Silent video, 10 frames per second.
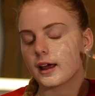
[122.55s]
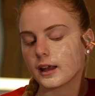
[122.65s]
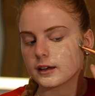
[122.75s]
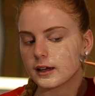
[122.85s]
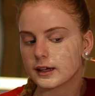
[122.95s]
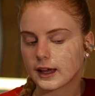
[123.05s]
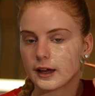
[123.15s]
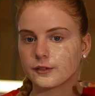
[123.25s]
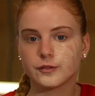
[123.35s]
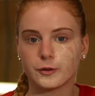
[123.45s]
And
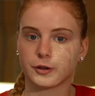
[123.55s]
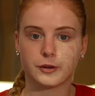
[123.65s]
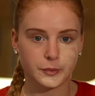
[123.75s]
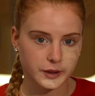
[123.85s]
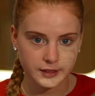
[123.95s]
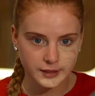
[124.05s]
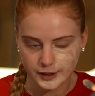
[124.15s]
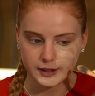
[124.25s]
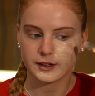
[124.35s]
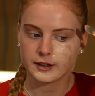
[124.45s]
again, for the
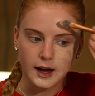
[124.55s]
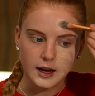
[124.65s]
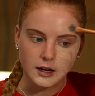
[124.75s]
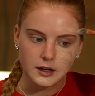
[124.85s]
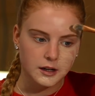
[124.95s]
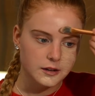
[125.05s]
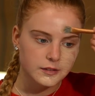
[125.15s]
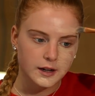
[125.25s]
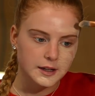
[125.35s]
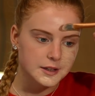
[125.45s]
winter, I love
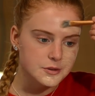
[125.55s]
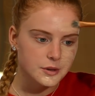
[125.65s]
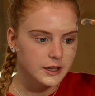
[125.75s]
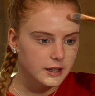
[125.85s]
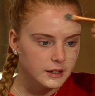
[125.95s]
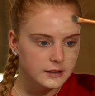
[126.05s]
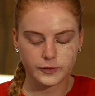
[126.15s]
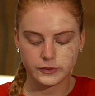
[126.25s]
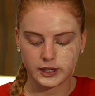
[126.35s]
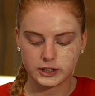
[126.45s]
hydrating
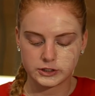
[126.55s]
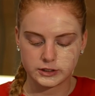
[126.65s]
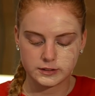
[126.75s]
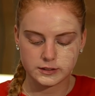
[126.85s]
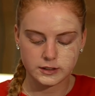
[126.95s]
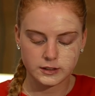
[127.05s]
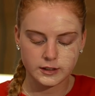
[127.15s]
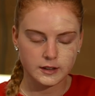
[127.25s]
foundations.